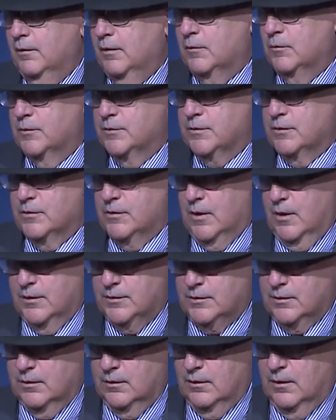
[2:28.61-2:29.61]
it was
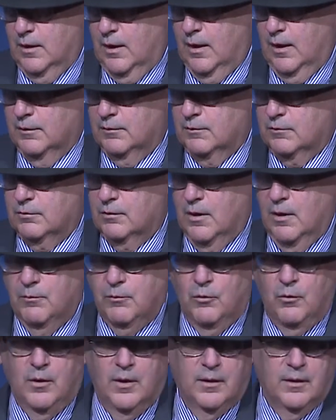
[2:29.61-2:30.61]
suggested that Trump
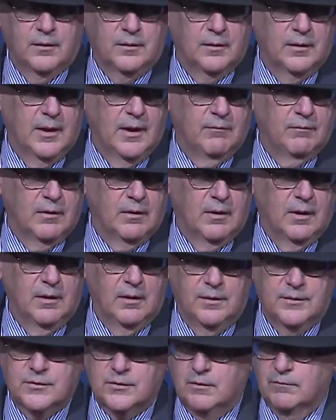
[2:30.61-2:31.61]
wanted to have a
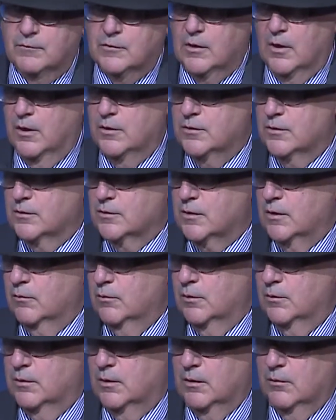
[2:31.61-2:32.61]
list of judges he
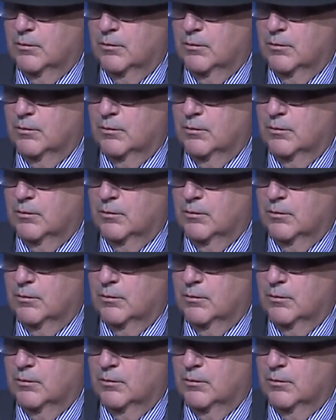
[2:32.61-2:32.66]
would